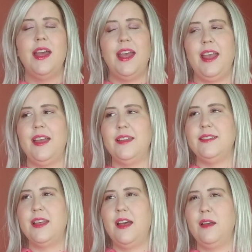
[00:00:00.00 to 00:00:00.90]
And
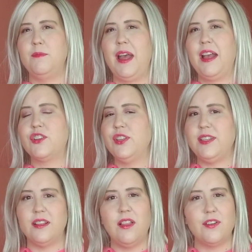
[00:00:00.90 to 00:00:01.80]
I actually
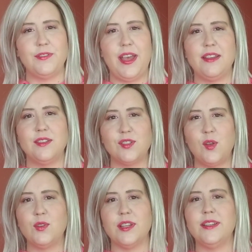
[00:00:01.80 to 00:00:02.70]
decluttered that and
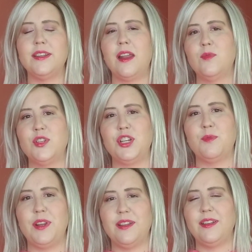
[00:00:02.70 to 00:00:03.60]
sold it. Kind of wished I
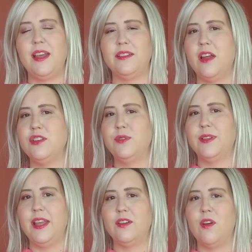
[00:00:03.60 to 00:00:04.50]
would have held on to it
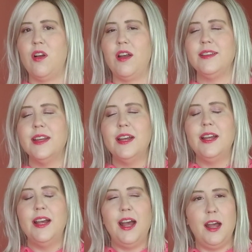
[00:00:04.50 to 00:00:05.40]
later on.
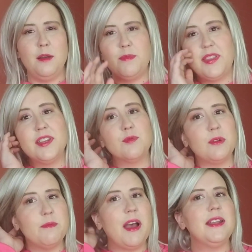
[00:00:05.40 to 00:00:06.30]
But this
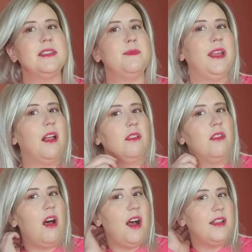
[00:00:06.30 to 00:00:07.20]
reminds me a
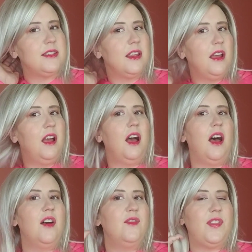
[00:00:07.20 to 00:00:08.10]
lot
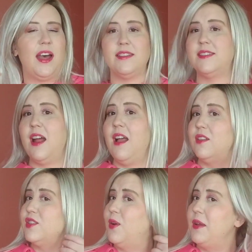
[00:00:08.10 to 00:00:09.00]
of that style.
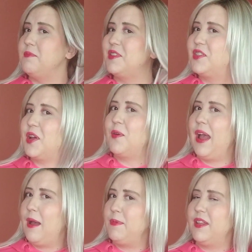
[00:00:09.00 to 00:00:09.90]
So I'm so
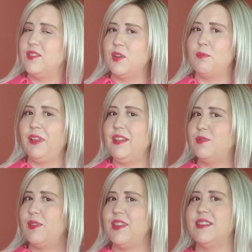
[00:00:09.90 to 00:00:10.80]
happy and so pleased
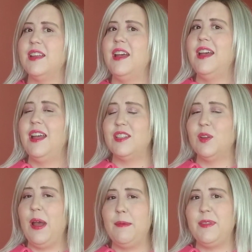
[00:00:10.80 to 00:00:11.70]
with this, and so
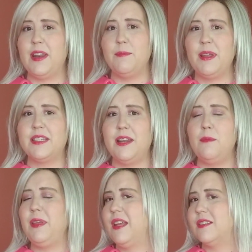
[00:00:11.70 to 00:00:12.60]
happy that I picked it up,
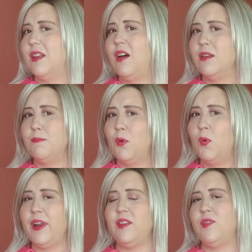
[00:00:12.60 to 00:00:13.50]
because On
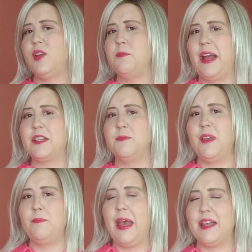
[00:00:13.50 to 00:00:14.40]
Point, if you go back to my
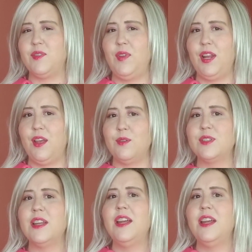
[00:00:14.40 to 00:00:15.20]
past videos,